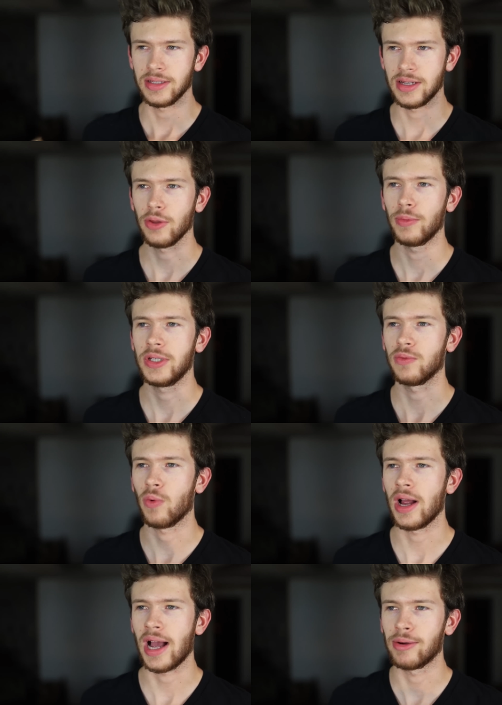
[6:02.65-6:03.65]
it's another reason
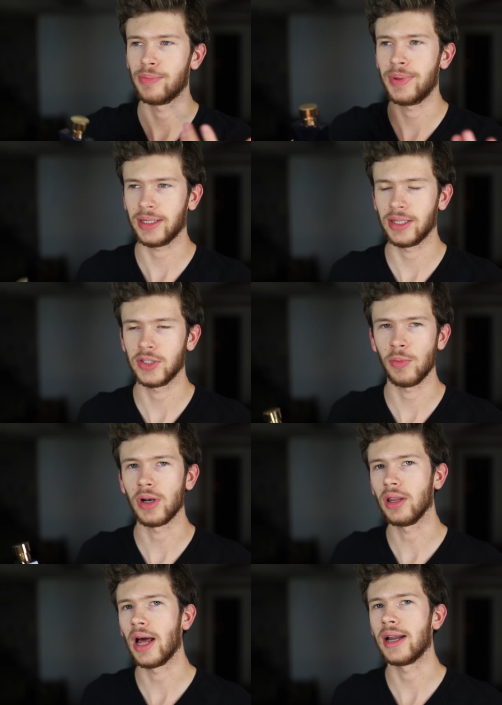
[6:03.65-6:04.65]
why I would pick this
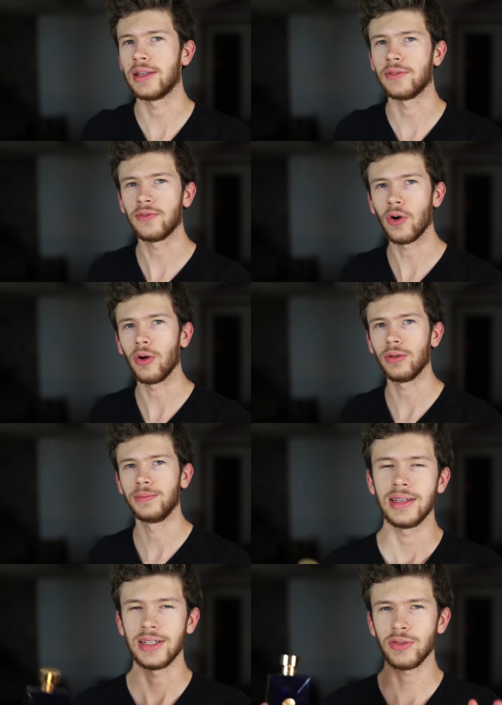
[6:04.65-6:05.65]
one a lot in the fall.
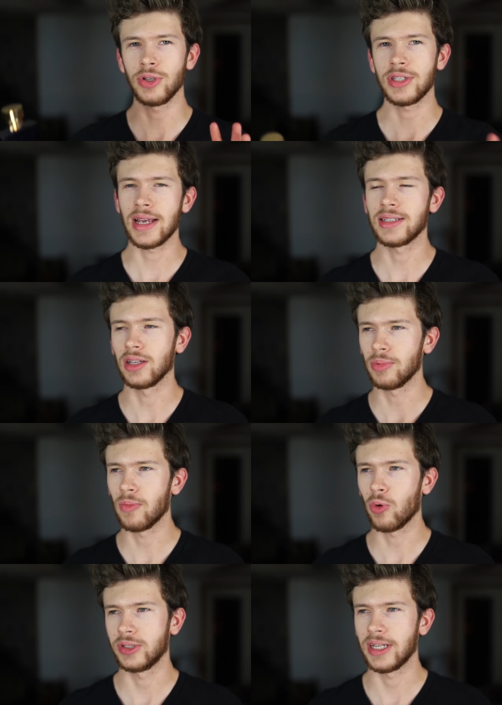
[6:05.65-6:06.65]
This one just has a little
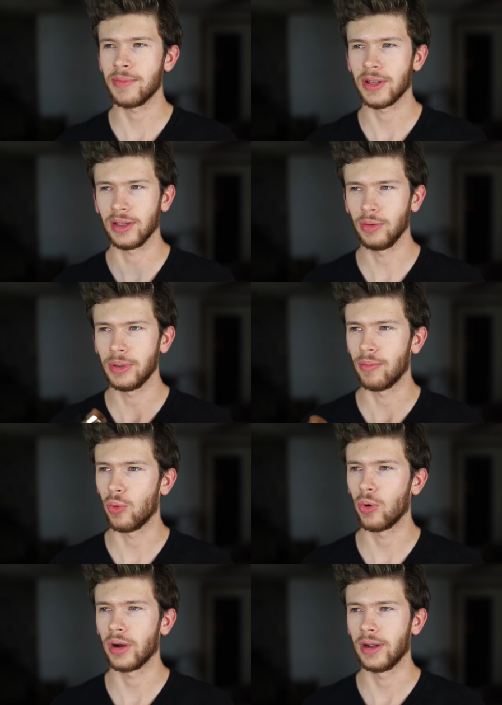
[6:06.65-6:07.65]
bit more depth and a little bit
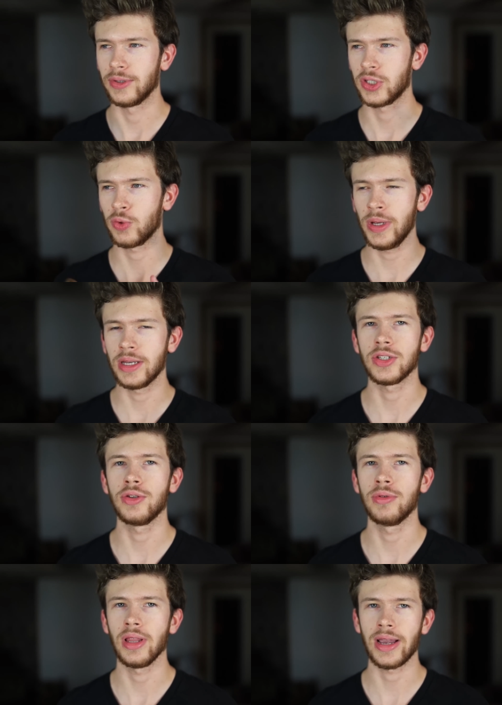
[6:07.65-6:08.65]
more of a sweetness
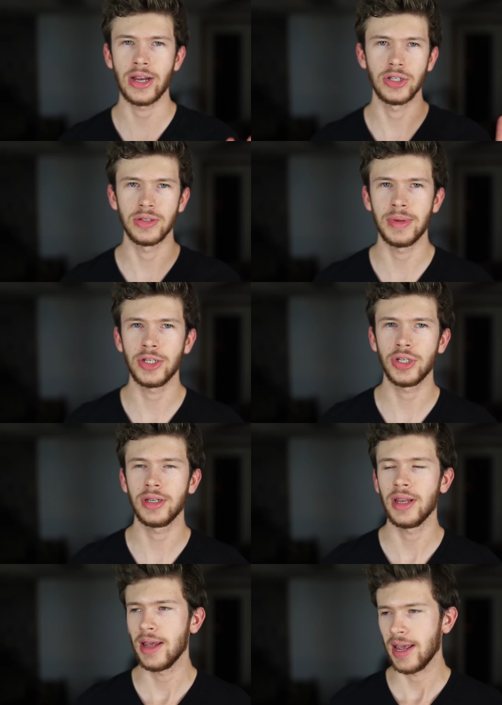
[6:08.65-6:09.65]
to it, like I just
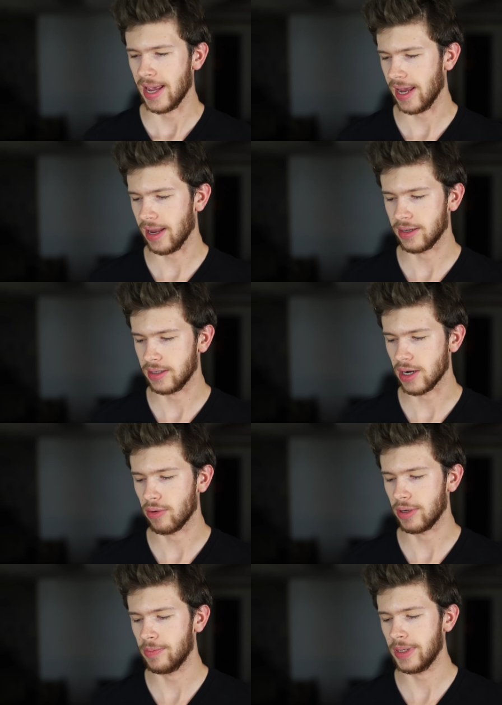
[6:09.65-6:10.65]
mentioned, and you
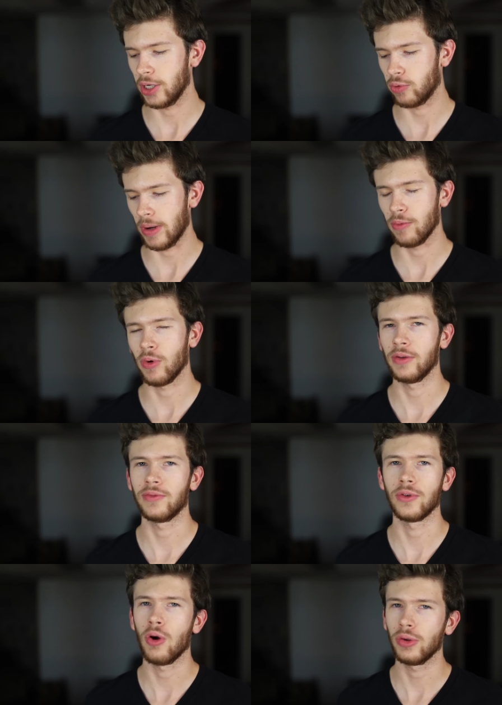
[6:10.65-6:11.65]
know, it would be a great one
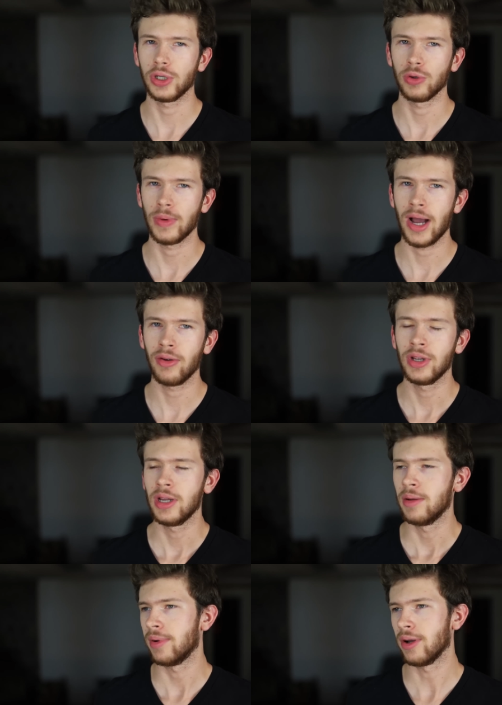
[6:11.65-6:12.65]
for all year round,
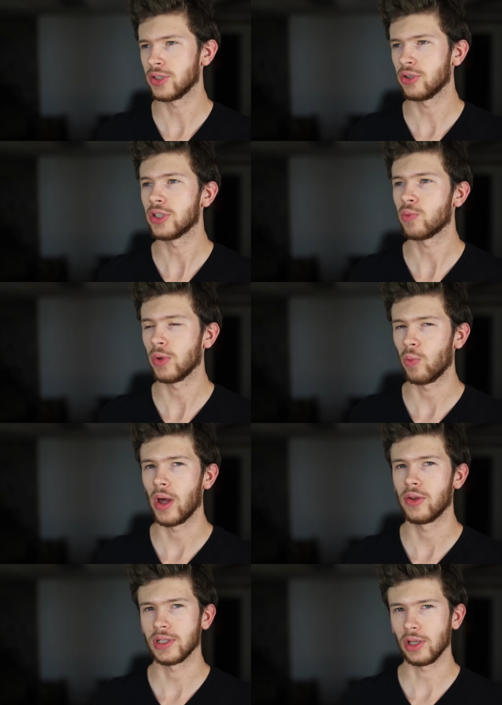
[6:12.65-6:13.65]
but also just when the
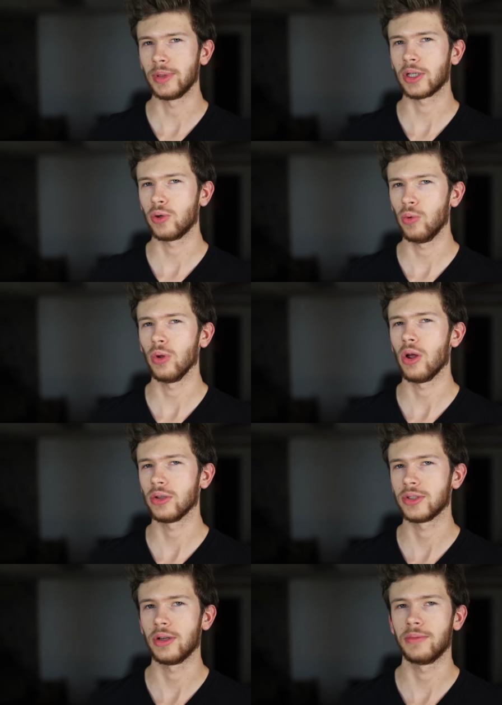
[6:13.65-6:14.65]
weather's a little bit cool
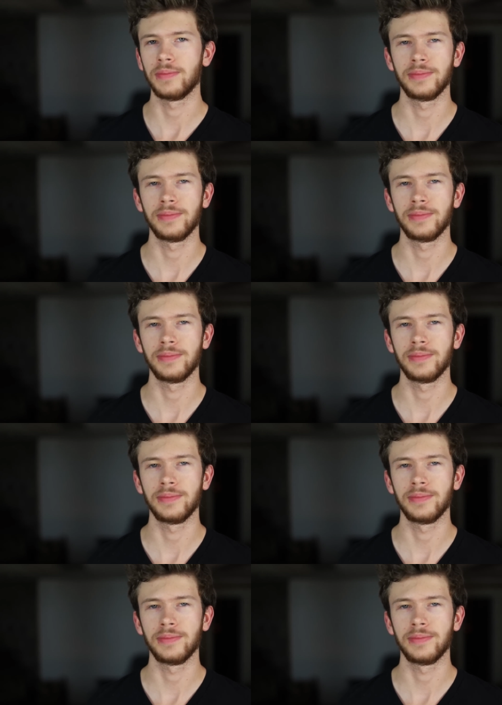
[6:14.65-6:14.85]
also.